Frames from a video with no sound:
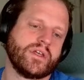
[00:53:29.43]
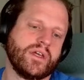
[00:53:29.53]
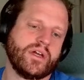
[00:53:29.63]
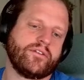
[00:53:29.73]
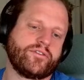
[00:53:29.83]

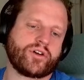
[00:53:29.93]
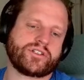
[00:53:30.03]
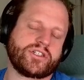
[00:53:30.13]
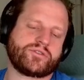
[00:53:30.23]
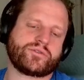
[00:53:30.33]
Of course, this
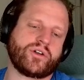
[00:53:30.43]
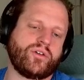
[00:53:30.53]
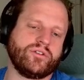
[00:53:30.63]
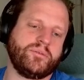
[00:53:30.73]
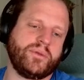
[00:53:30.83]
would only
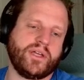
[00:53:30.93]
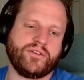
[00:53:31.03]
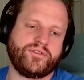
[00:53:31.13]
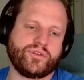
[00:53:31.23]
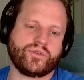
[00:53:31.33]
be if
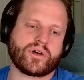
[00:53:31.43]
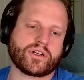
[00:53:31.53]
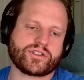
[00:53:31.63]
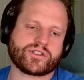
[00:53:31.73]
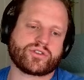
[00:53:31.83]
you are
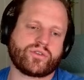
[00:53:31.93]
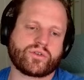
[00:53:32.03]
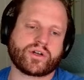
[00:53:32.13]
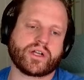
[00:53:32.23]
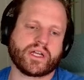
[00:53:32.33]

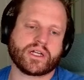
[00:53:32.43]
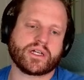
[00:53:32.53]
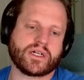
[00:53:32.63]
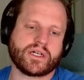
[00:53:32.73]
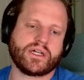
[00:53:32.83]
scoring
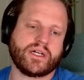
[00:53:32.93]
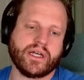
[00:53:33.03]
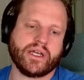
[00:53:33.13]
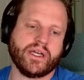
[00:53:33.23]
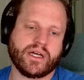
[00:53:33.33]

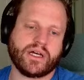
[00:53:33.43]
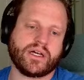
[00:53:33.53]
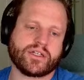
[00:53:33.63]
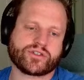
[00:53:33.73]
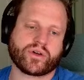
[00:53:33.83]

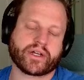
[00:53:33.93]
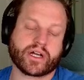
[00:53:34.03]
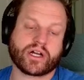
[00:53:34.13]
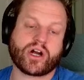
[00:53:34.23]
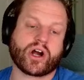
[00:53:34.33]
a
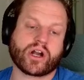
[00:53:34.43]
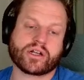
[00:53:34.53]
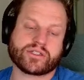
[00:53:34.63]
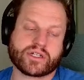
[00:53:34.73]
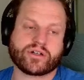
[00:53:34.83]
card, a
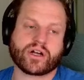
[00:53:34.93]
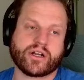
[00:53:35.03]
skill card.